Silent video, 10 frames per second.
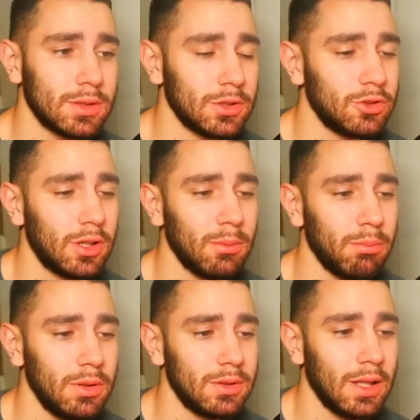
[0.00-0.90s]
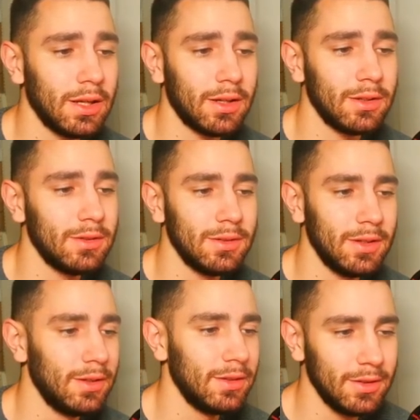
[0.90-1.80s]
that you can build like
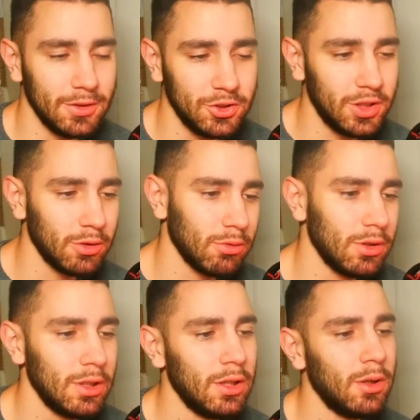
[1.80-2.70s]
in general,